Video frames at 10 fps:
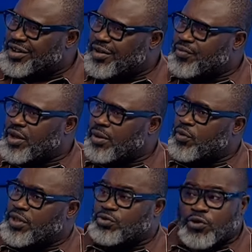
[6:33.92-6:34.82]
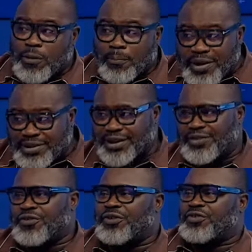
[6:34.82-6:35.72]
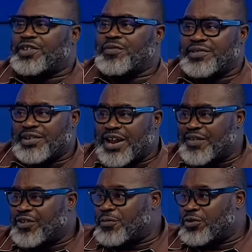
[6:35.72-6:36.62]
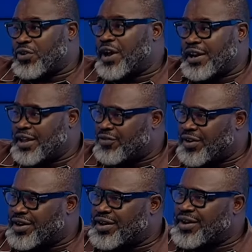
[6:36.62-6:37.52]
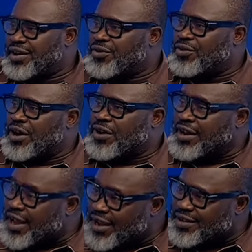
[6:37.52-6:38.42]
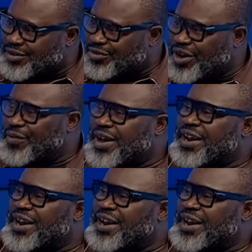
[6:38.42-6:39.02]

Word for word: which is not completed, for which reason we still have the double track lingering, can end, so that we can have